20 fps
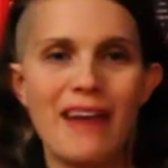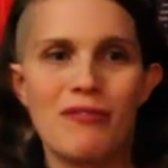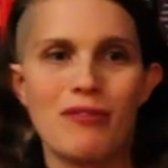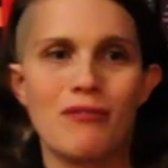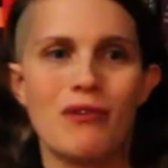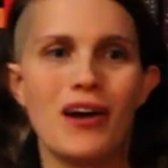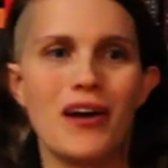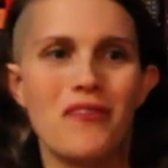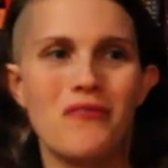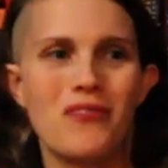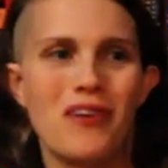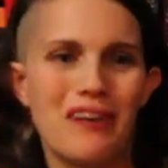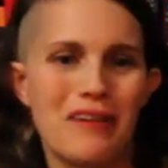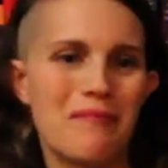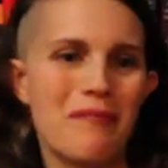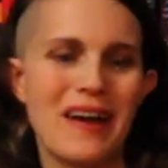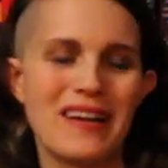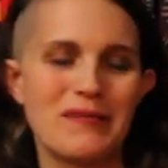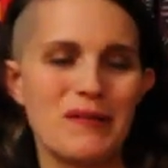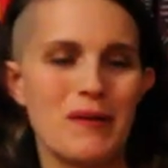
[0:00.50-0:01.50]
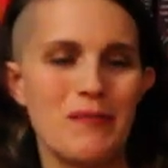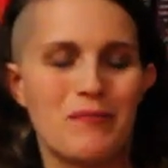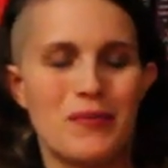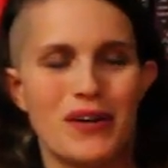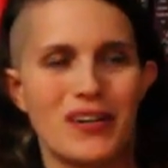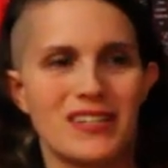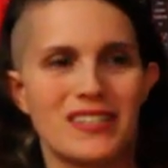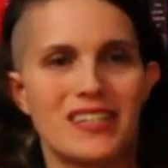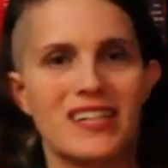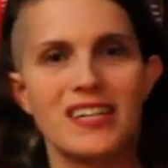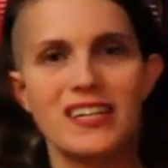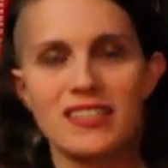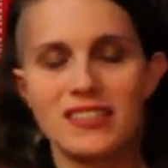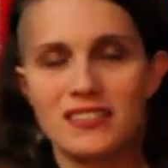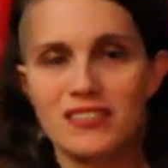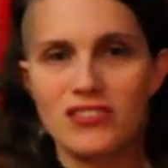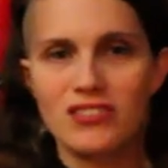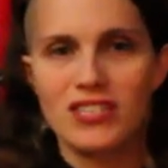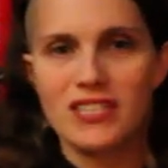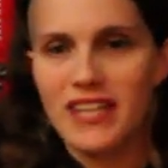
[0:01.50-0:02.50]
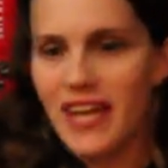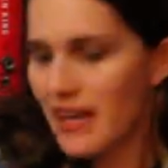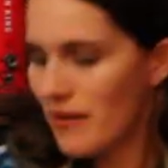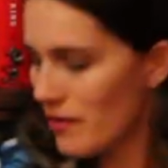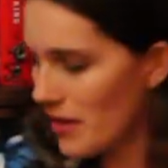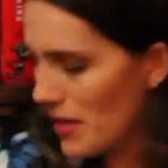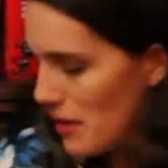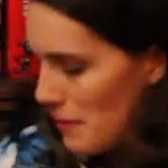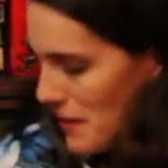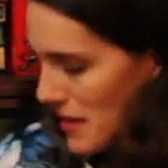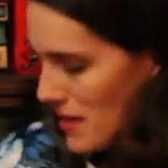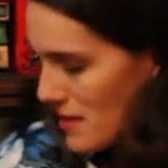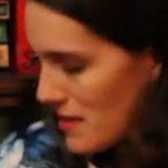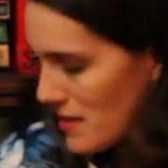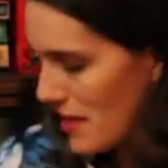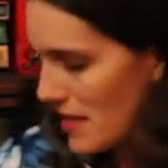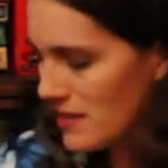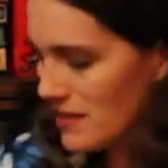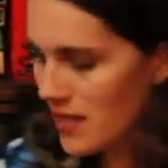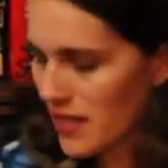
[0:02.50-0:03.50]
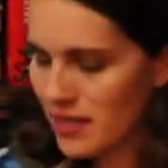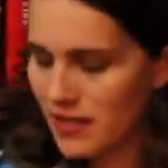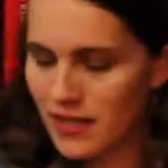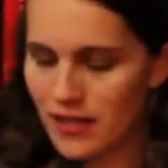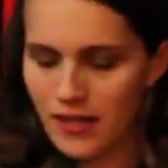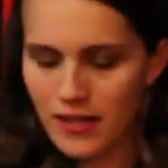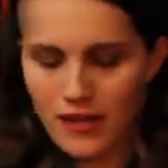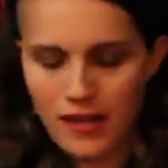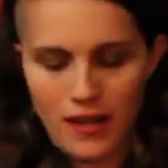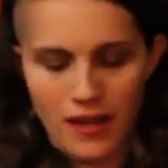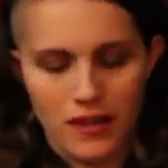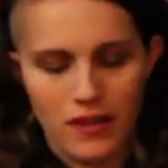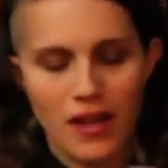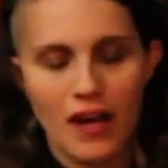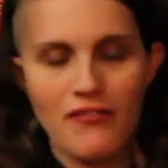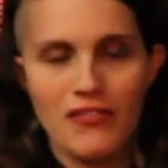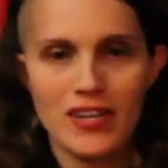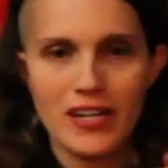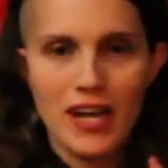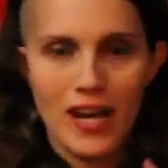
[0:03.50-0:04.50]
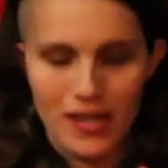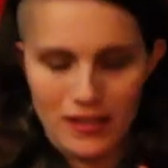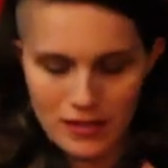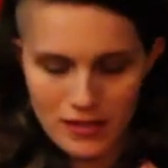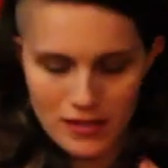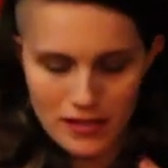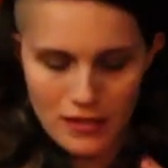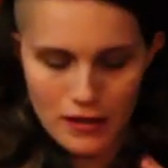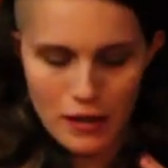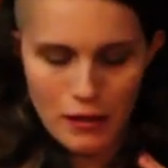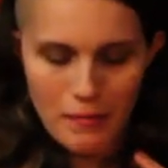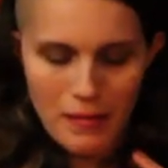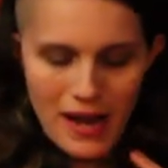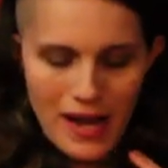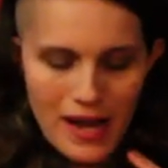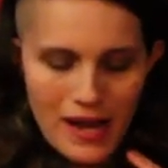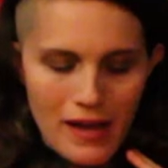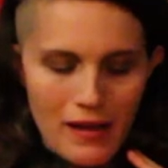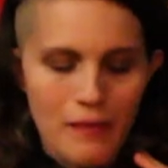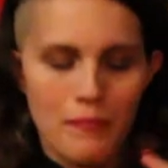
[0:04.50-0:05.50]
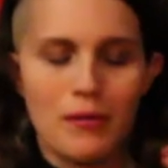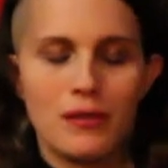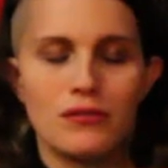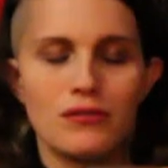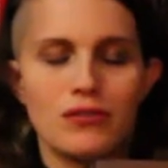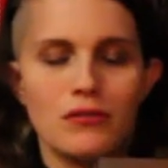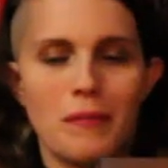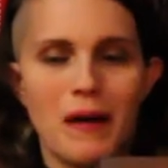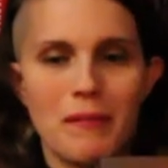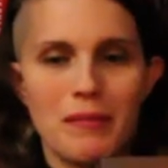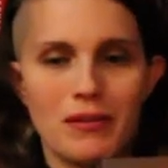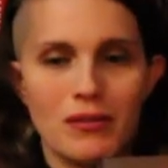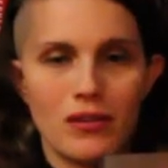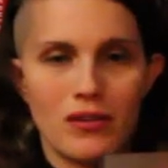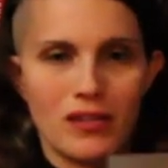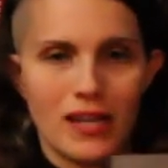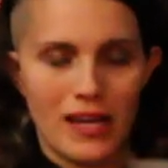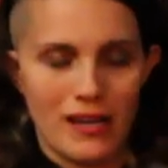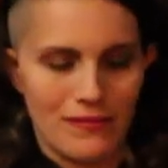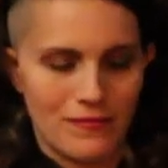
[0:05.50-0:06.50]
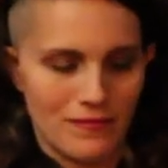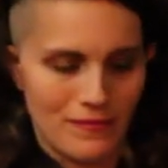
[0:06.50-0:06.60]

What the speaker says: everyone, welcome back to my book nook. So today we're going to be discussing Love and Color by Bolu Babalola.